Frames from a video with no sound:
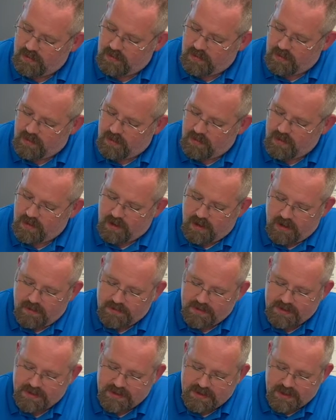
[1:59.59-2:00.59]
to become
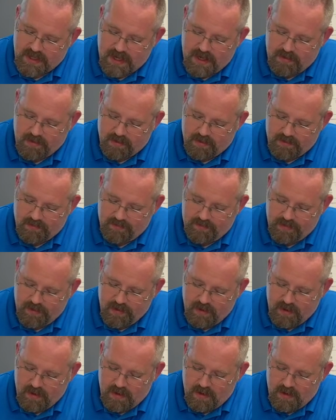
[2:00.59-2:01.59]
stable.
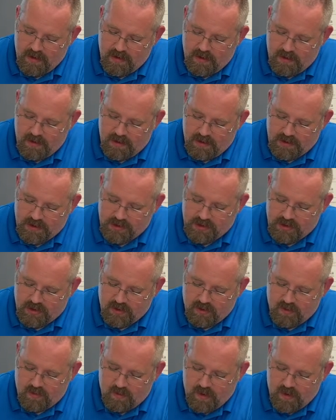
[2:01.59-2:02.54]
And so